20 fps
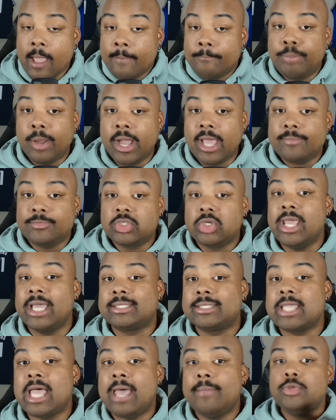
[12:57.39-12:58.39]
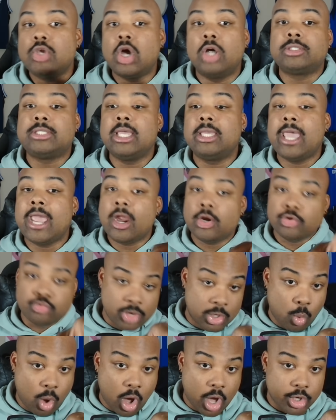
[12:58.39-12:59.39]
But till next time, y'all take care.
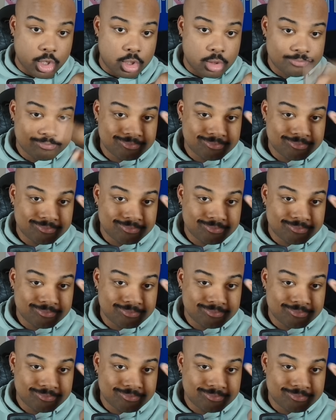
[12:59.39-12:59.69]
Drink water.